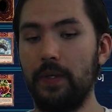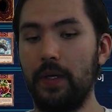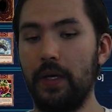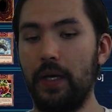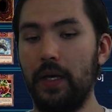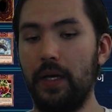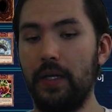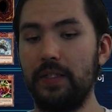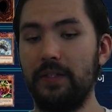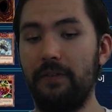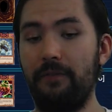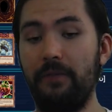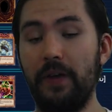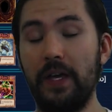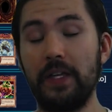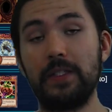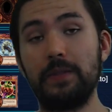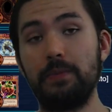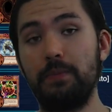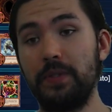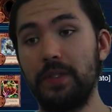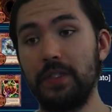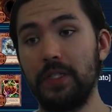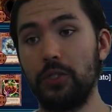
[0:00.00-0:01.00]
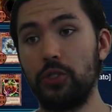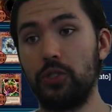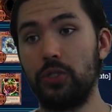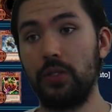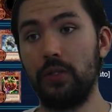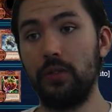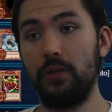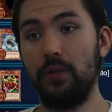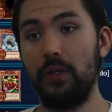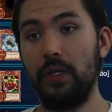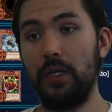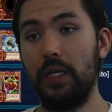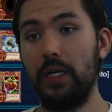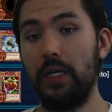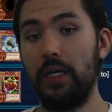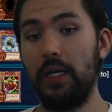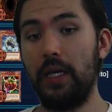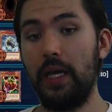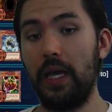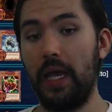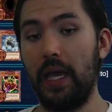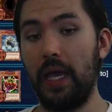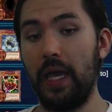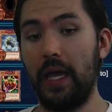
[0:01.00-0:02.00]
defense position
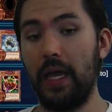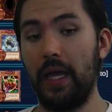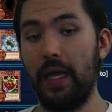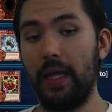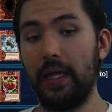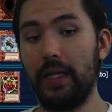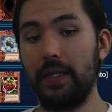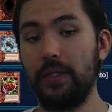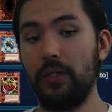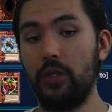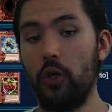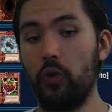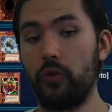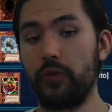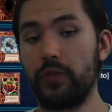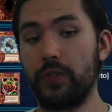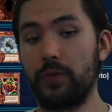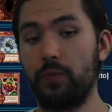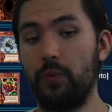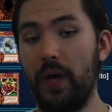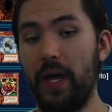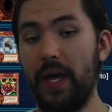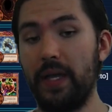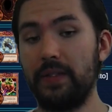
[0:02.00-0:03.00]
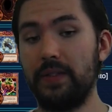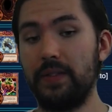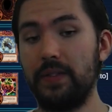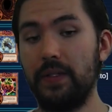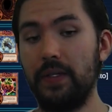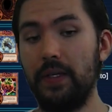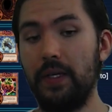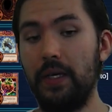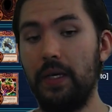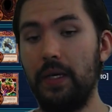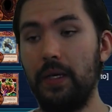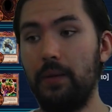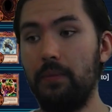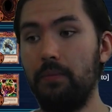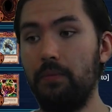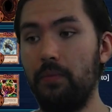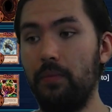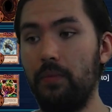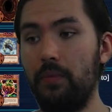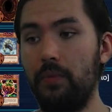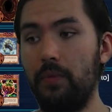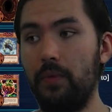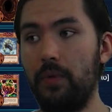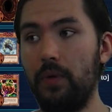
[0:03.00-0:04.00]
and no sweat.
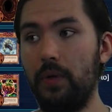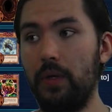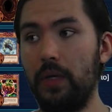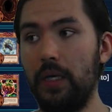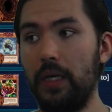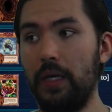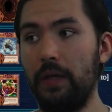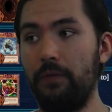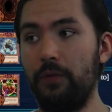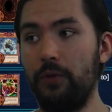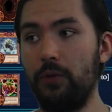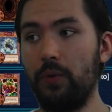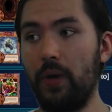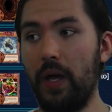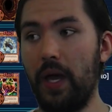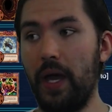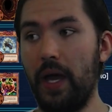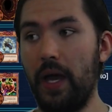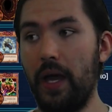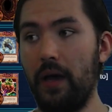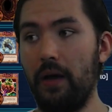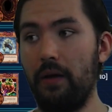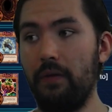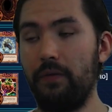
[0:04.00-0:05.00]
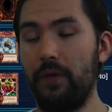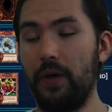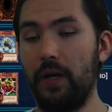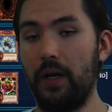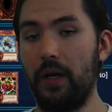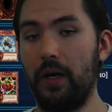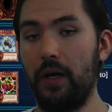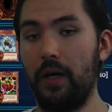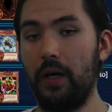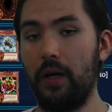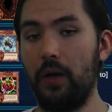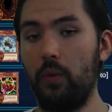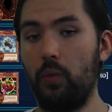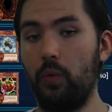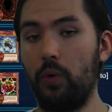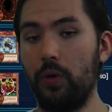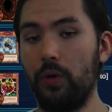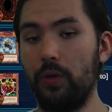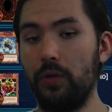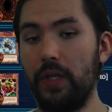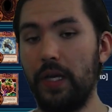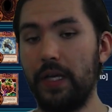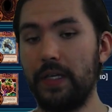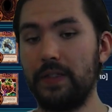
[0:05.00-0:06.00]
If you have
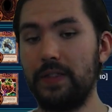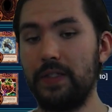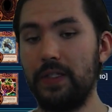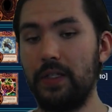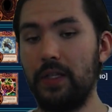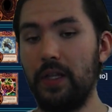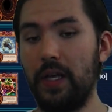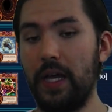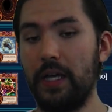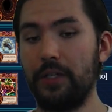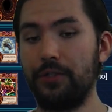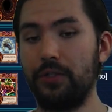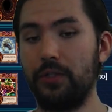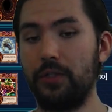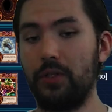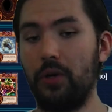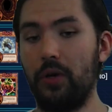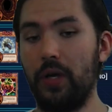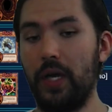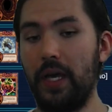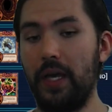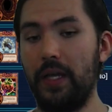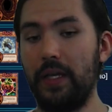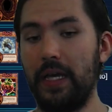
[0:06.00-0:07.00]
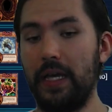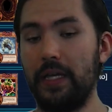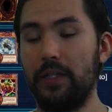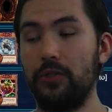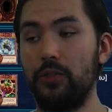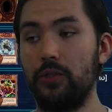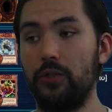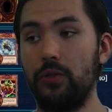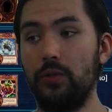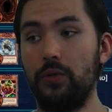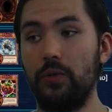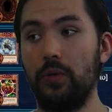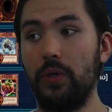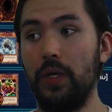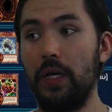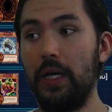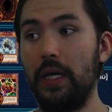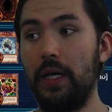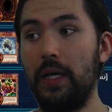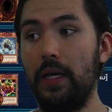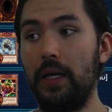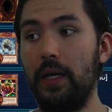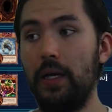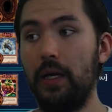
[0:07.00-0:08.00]
World Legacy Clash, you can go ahead and do
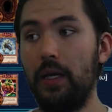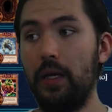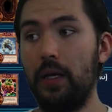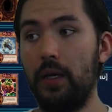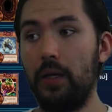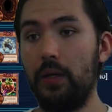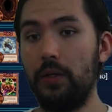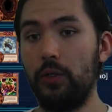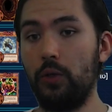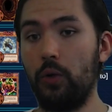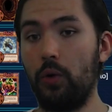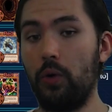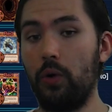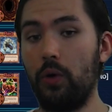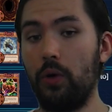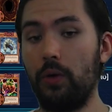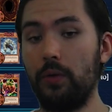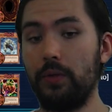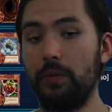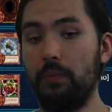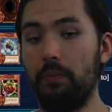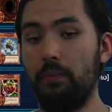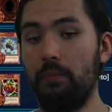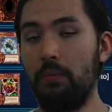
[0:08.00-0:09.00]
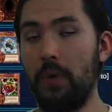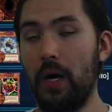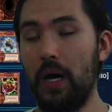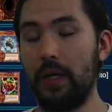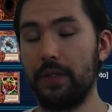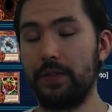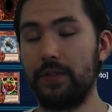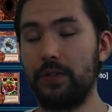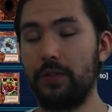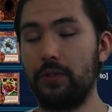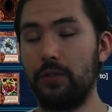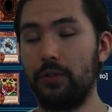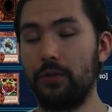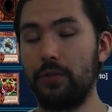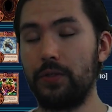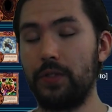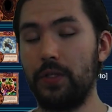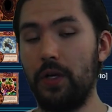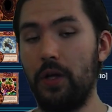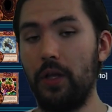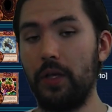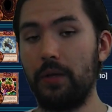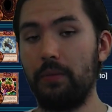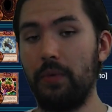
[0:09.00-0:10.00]
your monster, your
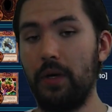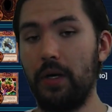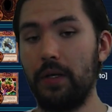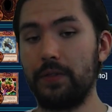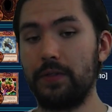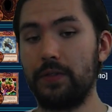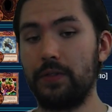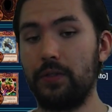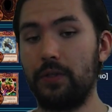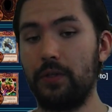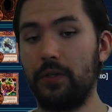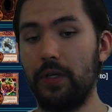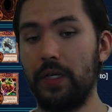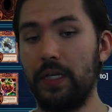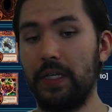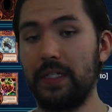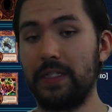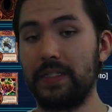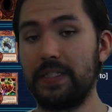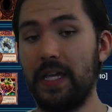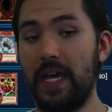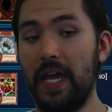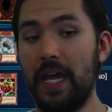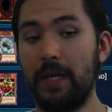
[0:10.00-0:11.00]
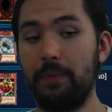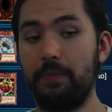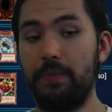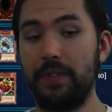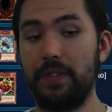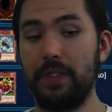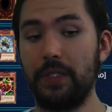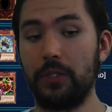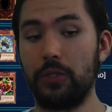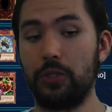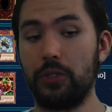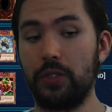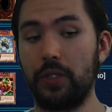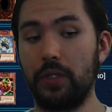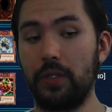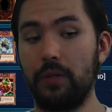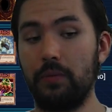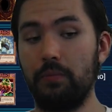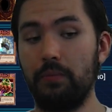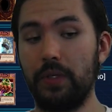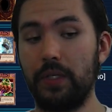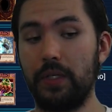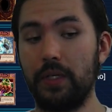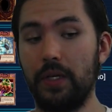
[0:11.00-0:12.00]
stalling monster, in attack position,
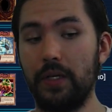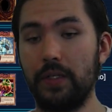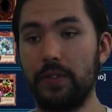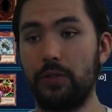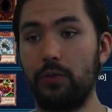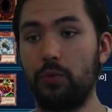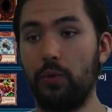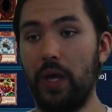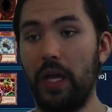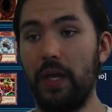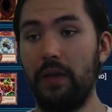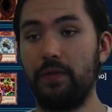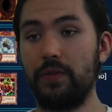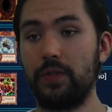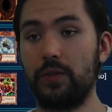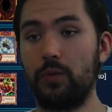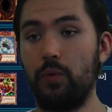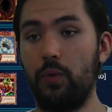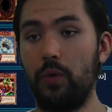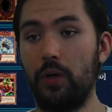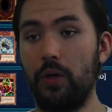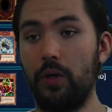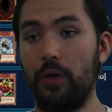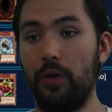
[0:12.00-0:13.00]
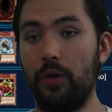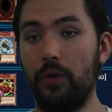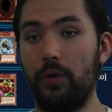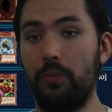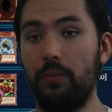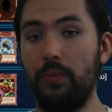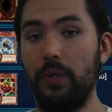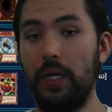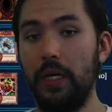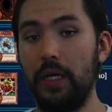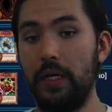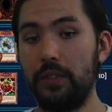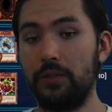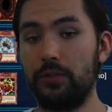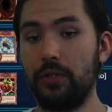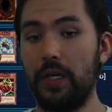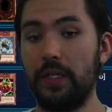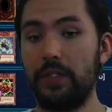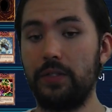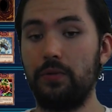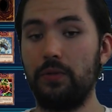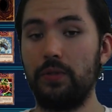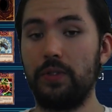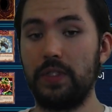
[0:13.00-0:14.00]
because Grave Squirm
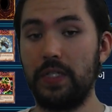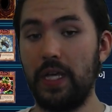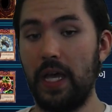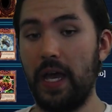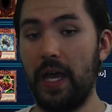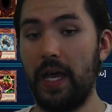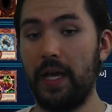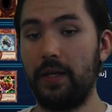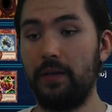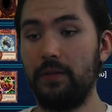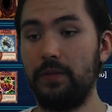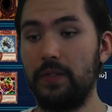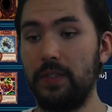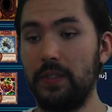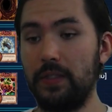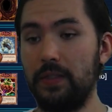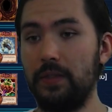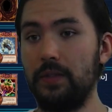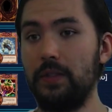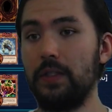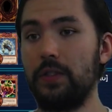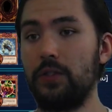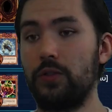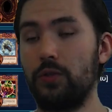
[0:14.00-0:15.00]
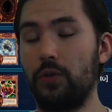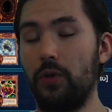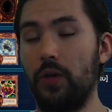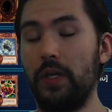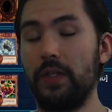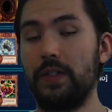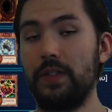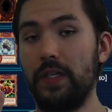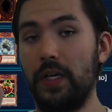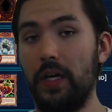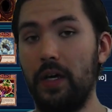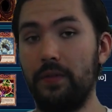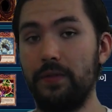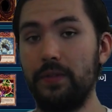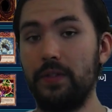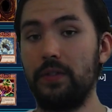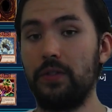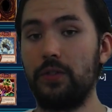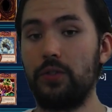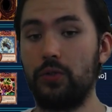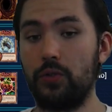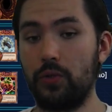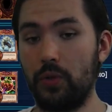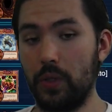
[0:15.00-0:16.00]
tries to attack to destroy itself, to
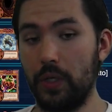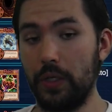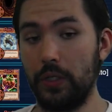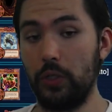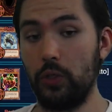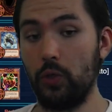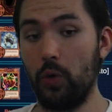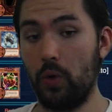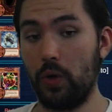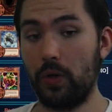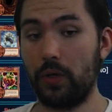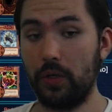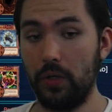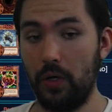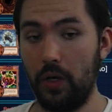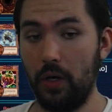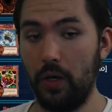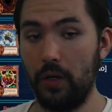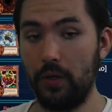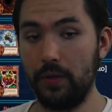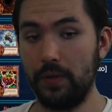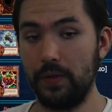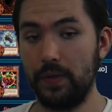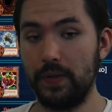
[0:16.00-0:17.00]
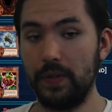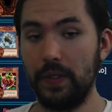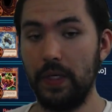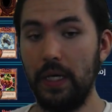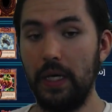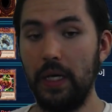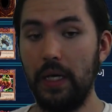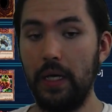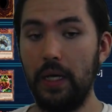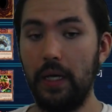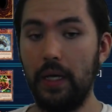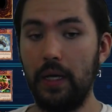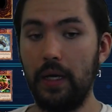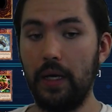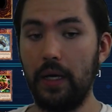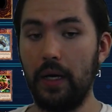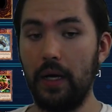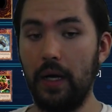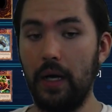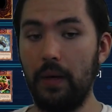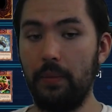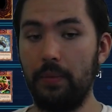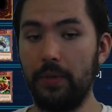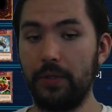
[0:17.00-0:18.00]
destroy your cards.
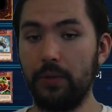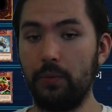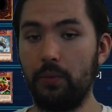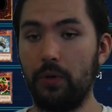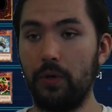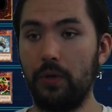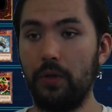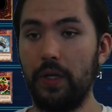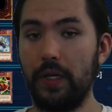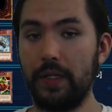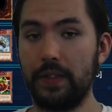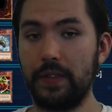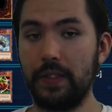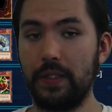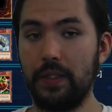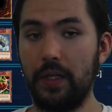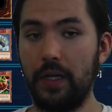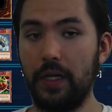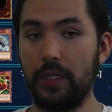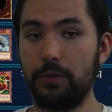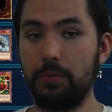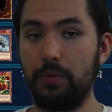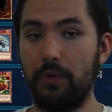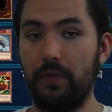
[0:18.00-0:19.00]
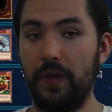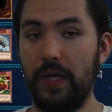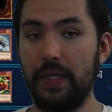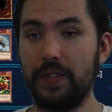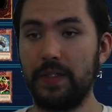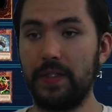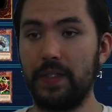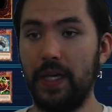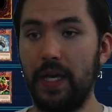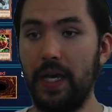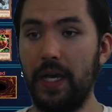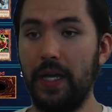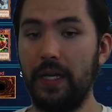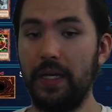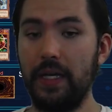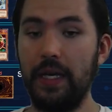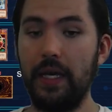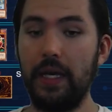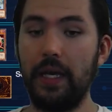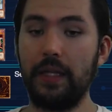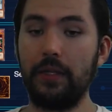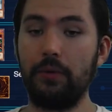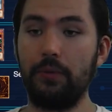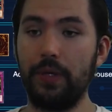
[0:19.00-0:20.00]
But the World Legacy Clash prevents that,
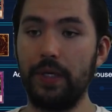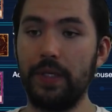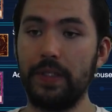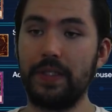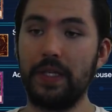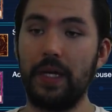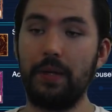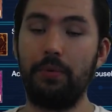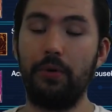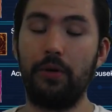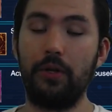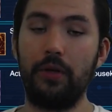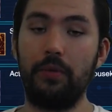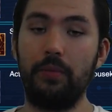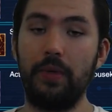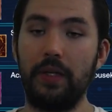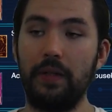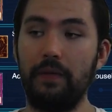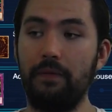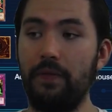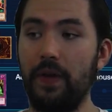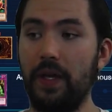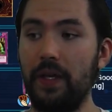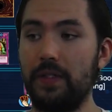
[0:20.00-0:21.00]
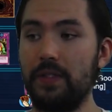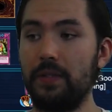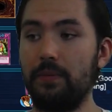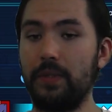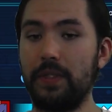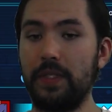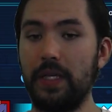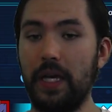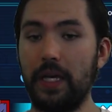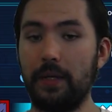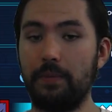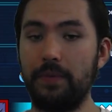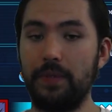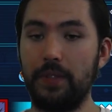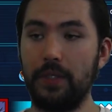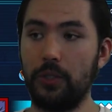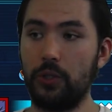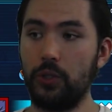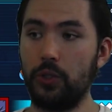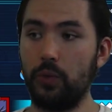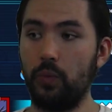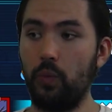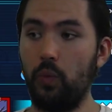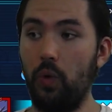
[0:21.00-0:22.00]
and the reason I put him in face-up attack
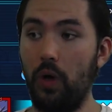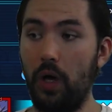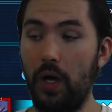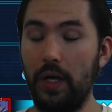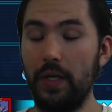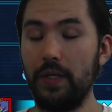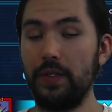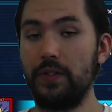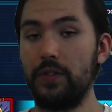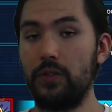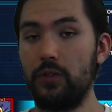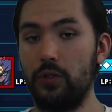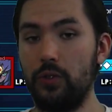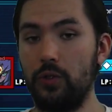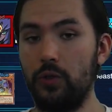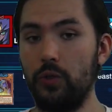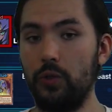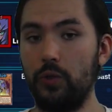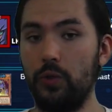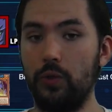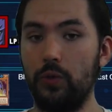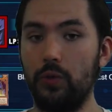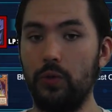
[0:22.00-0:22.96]
position was to